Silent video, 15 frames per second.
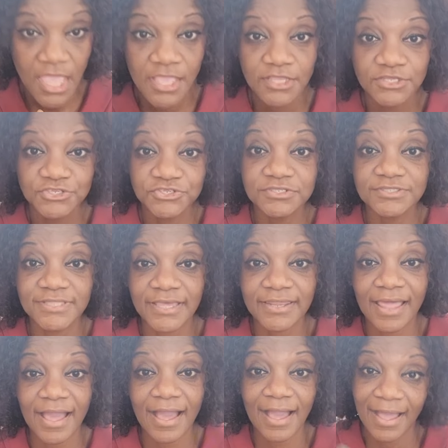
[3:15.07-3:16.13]
She said,
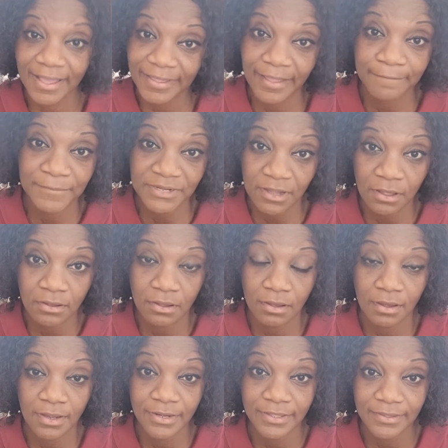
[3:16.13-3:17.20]
I am an
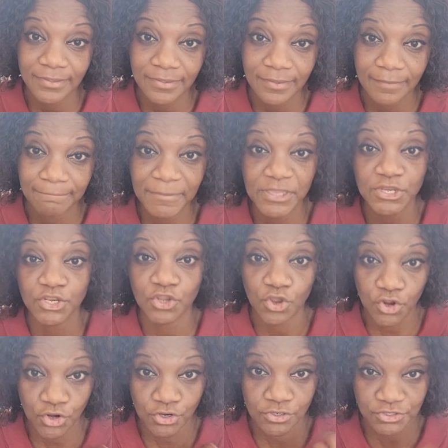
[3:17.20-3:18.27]
alcoholic, meaning
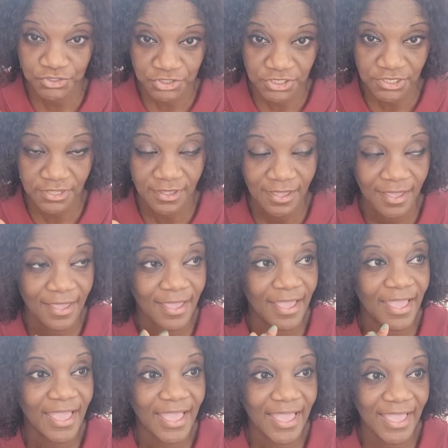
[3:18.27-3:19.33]
her, she.
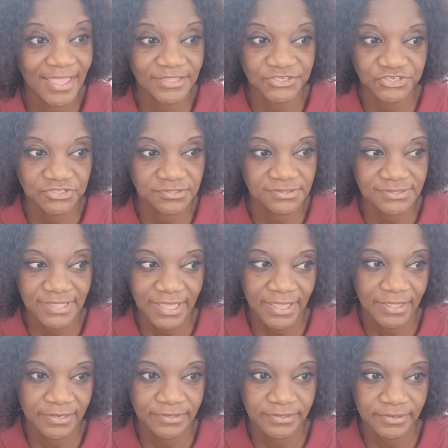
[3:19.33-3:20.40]
And she
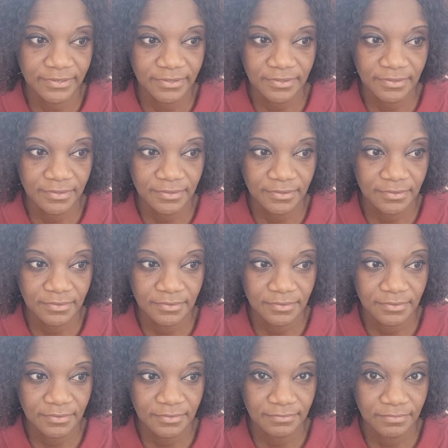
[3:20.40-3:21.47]
said,
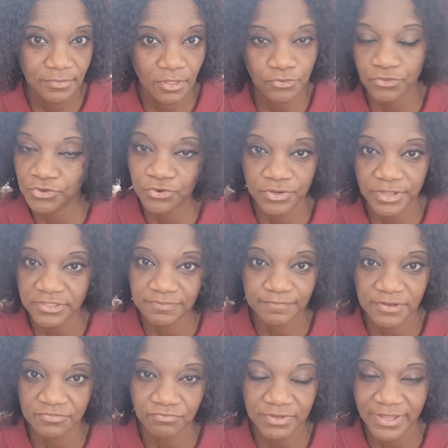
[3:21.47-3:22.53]
you don't
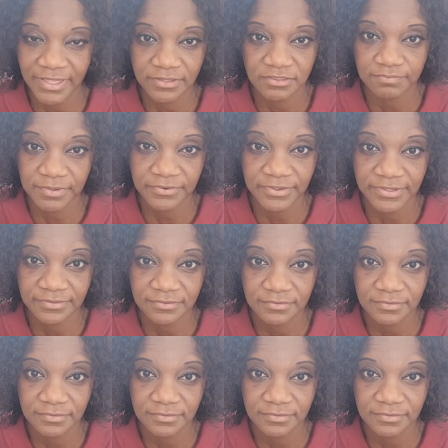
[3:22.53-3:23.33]
experience what I experience.